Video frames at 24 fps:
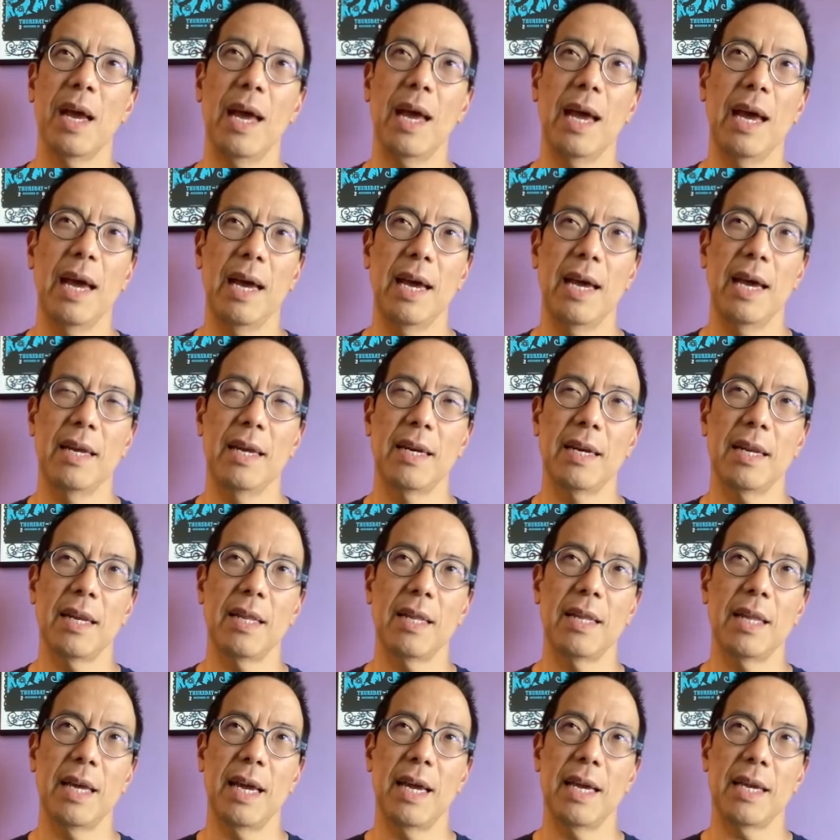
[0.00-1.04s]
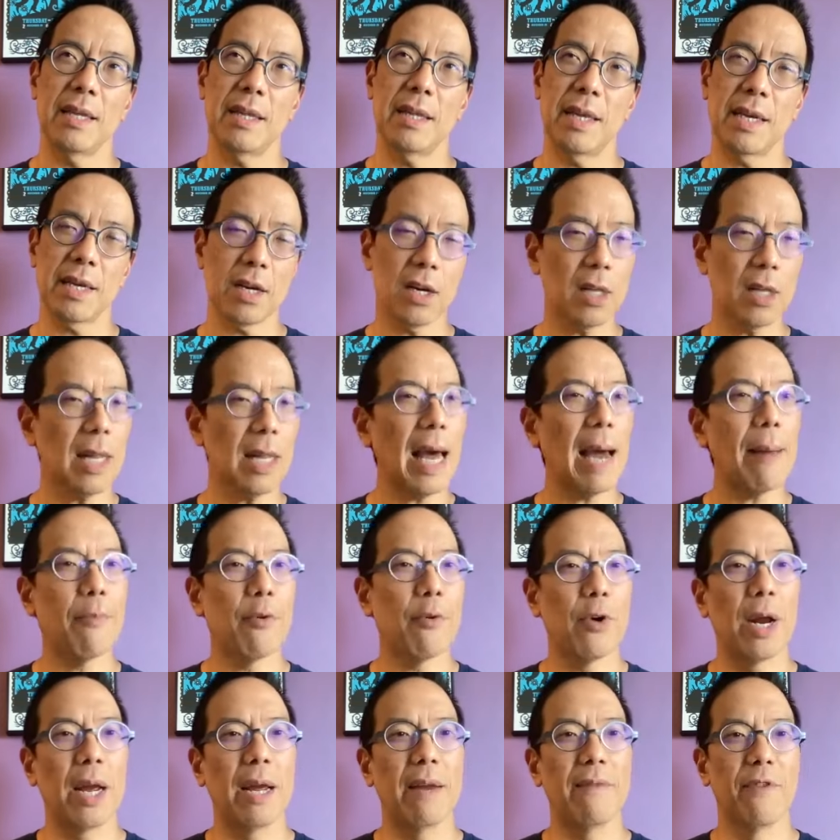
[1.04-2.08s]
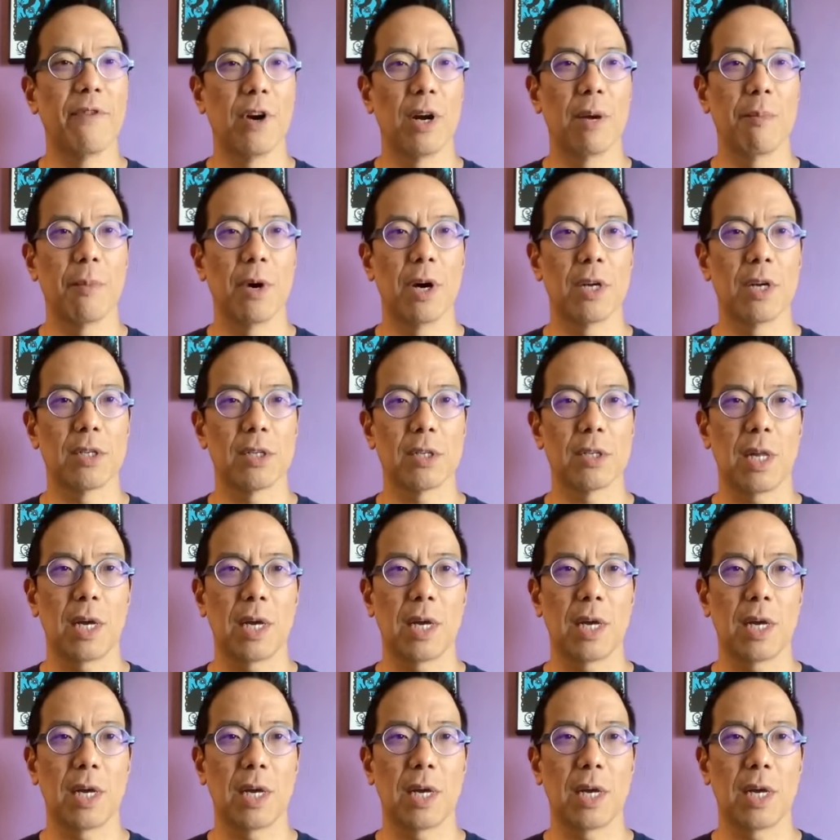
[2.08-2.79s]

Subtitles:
And they collaborate very much.